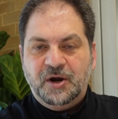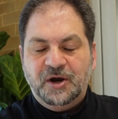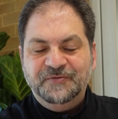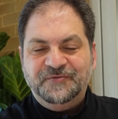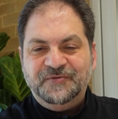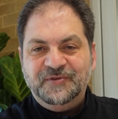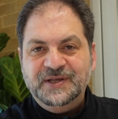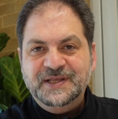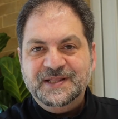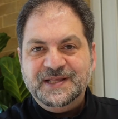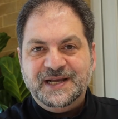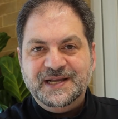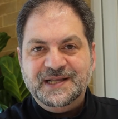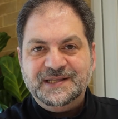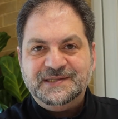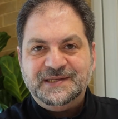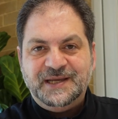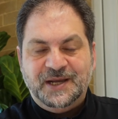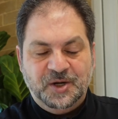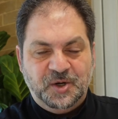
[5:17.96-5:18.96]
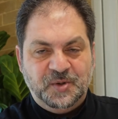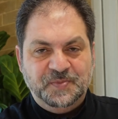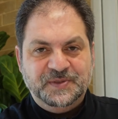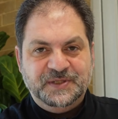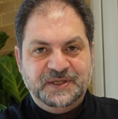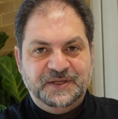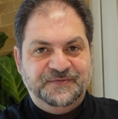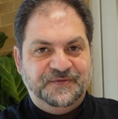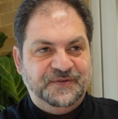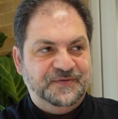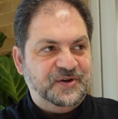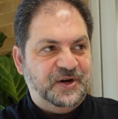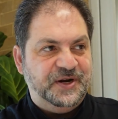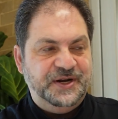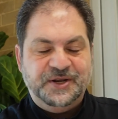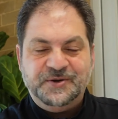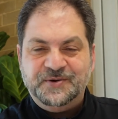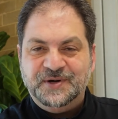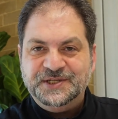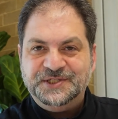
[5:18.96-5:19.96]
hopefully that's helped. If you've got
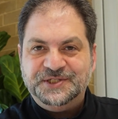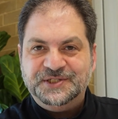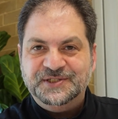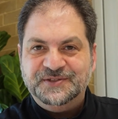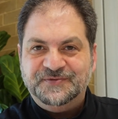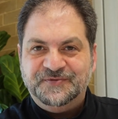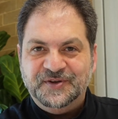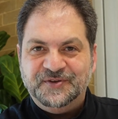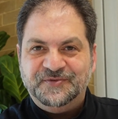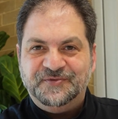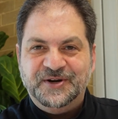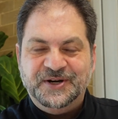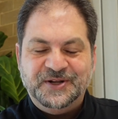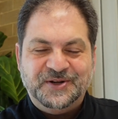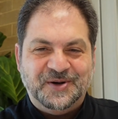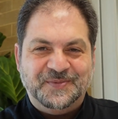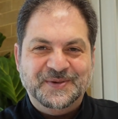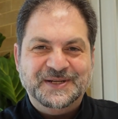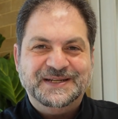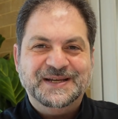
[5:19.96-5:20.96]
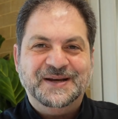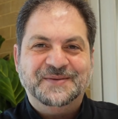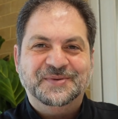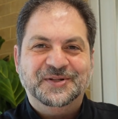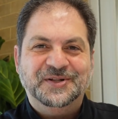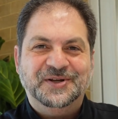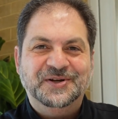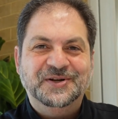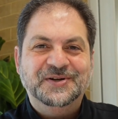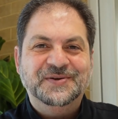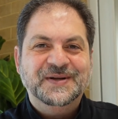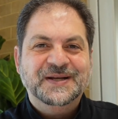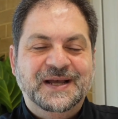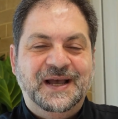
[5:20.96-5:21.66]
any questions, feel free to comment down below.